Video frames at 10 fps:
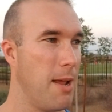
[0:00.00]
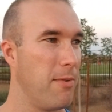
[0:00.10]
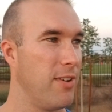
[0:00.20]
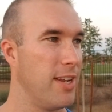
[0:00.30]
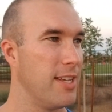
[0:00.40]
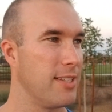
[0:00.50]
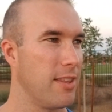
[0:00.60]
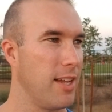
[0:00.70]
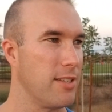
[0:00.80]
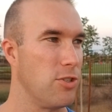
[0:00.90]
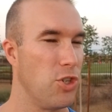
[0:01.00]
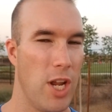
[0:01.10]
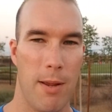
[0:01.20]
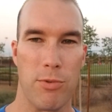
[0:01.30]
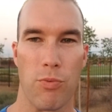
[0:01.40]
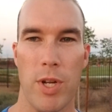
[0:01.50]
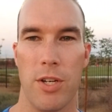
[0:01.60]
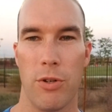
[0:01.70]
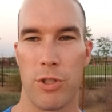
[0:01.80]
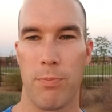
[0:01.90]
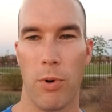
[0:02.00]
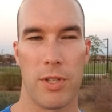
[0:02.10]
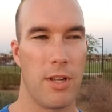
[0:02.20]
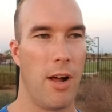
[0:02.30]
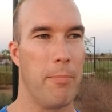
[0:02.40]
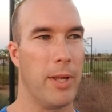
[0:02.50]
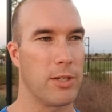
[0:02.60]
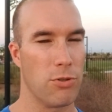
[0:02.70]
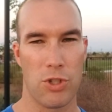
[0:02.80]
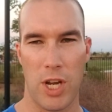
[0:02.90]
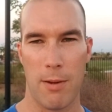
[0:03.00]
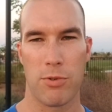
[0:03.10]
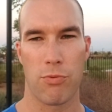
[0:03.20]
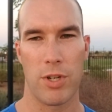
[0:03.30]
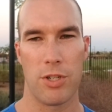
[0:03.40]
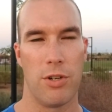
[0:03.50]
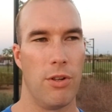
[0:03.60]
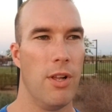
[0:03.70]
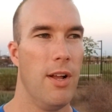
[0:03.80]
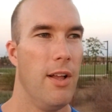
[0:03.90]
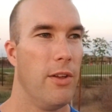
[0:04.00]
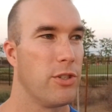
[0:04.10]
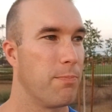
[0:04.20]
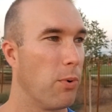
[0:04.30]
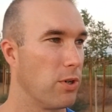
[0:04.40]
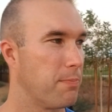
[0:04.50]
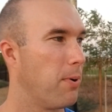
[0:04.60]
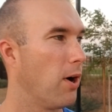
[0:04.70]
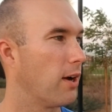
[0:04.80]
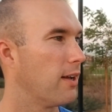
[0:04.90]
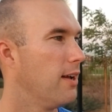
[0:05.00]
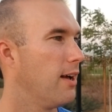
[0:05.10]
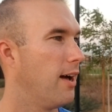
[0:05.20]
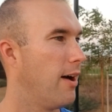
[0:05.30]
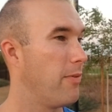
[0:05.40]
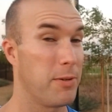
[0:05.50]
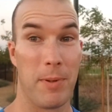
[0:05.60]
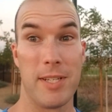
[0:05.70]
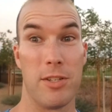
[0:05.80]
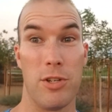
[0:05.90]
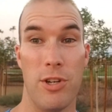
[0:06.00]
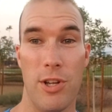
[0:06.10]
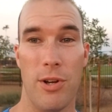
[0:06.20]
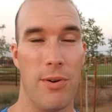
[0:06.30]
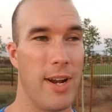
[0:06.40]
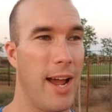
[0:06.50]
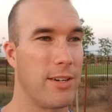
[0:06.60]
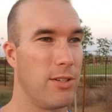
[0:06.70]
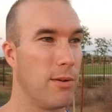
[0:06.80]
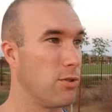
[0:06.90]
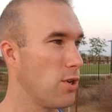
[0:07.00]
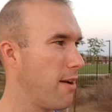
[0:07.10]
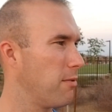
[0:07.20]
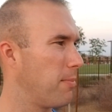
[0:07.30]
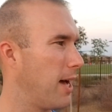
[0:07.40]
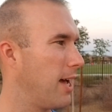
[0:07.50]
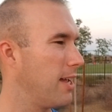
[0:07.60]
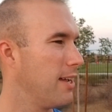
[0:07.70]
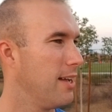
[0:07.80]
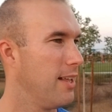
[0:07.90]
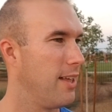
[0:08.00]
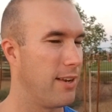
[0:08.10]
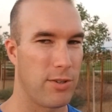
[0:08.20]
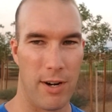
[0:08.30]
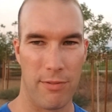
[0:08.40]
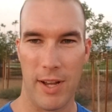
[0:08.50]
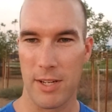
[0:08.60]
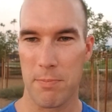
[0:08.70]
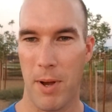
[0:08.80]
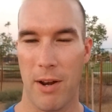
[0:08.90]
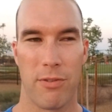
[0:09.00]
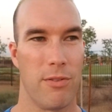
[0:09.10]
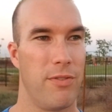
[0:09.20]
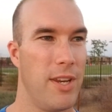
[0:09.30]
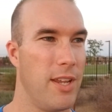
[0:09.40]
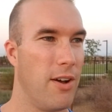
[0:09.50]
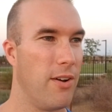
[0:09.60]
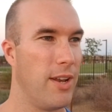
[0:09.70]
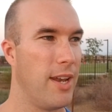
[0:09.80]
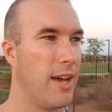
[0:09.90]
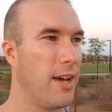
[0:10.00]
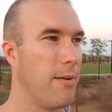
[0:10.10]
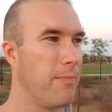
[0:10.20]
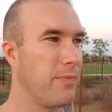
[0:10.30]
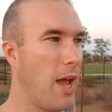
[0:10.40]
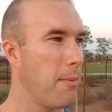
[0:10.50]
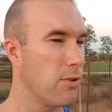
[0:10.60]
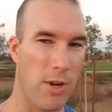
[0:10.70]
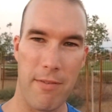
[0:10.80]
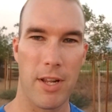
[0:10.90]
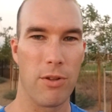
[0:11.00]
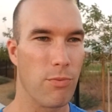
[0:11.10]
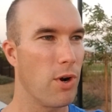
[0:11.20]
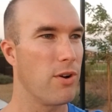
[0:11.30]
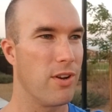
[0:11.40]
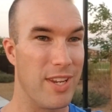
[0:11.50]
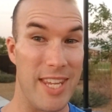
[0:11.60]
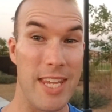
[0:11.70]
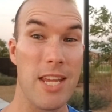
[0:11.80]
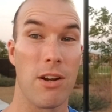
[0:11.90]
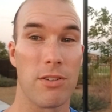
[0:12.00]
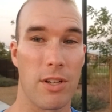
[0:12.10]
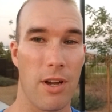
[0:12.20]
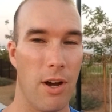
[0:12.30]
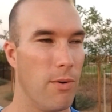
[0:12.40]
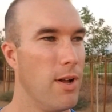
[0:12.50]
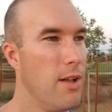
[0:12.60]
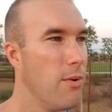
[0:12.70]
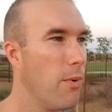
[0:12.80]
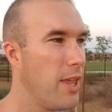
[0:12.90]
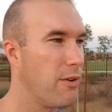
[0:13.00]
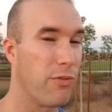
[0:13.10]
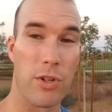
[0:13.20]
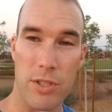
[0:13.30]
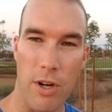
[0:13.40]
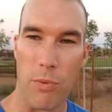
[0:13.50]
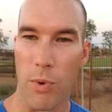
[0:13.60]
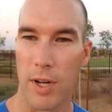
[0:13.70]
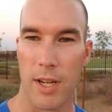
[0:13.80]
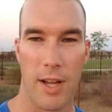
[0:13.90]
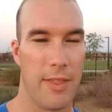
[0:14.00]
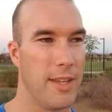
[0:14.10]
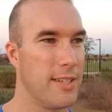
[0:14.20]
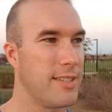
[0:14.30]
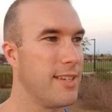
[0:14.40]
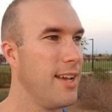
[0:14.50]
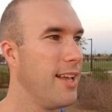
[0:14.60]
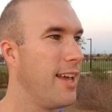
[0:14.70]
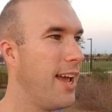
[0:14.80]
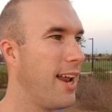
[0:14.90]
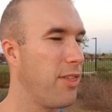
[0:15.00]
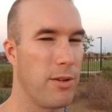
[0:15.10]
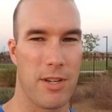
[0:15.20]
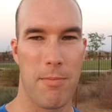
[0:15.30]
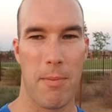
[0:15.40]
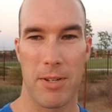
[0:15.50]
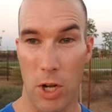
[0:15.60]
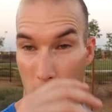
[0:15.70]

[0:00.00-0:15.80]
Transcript: it is. I think it's James Regional Sports Complex or James Regional Sports Park. This place is new, and I was driving by and trying to find a spot for a video, and I remember driving down the road here years ago when they had first started working on this, and I thought it was gonna be a bunch of